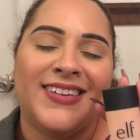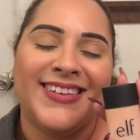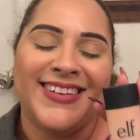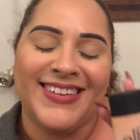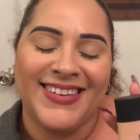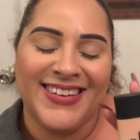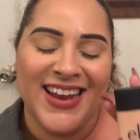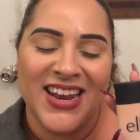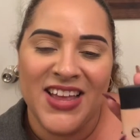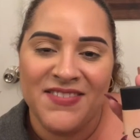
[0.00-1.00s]
good.
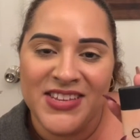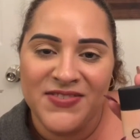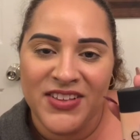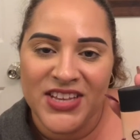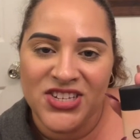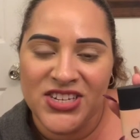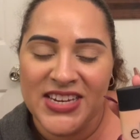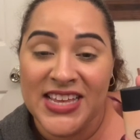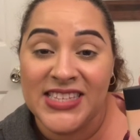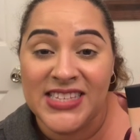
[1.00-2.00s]
I love this foundation.
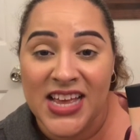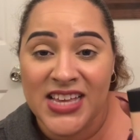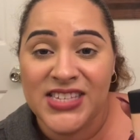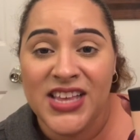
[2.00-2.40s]
It does